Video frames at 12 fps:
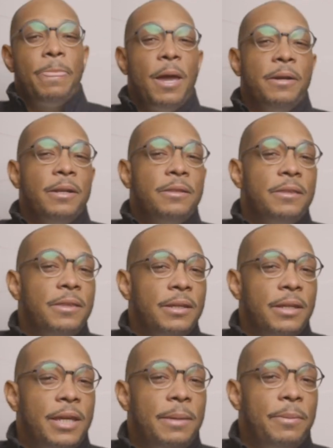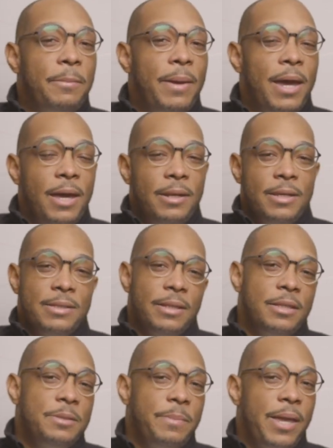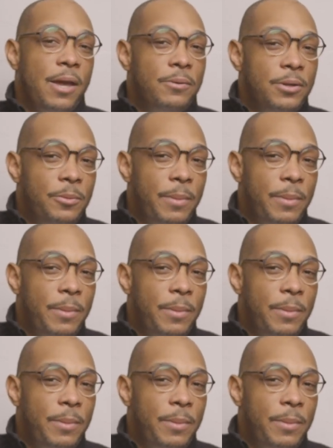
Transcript: Another thing to keep in mind is that this Maono